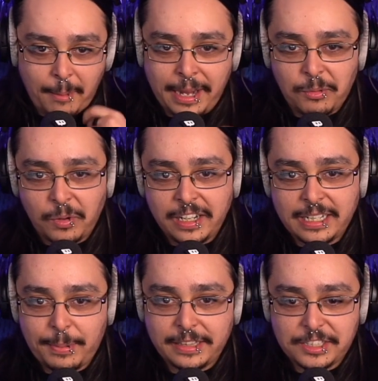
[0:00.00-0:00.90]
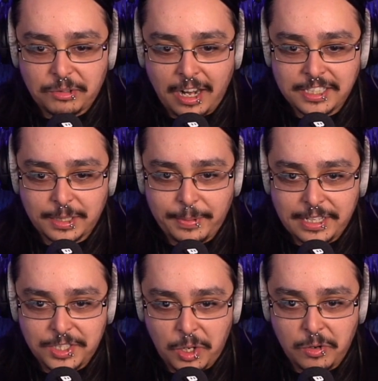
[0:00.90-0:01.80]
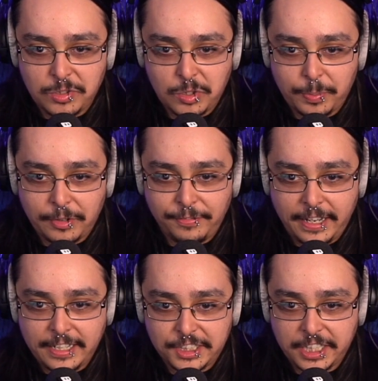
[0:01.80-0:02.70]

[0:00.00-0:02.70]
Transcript: getting worried about this roster being so super inflated,